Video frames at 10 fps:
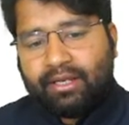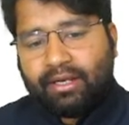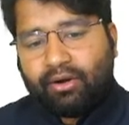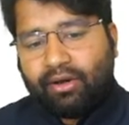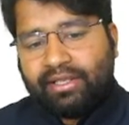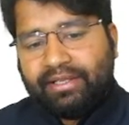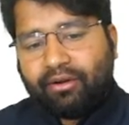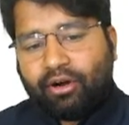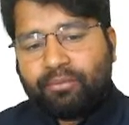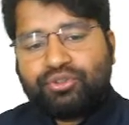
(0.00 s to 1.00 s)
Only
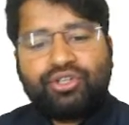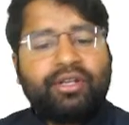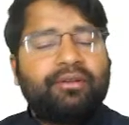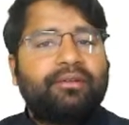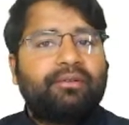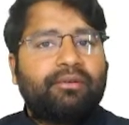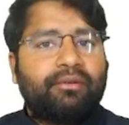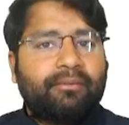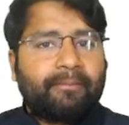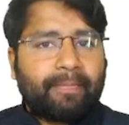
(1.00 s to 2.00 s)
option
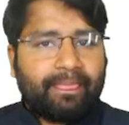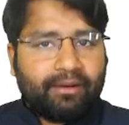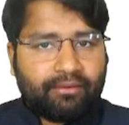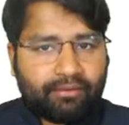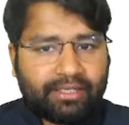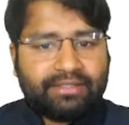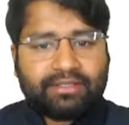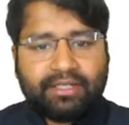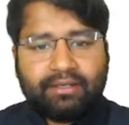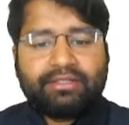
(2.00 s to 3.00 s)
1 is
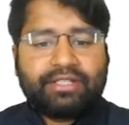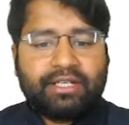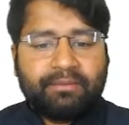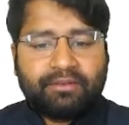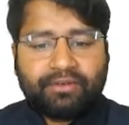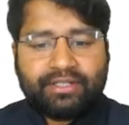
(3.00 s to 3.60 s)
statement 1 is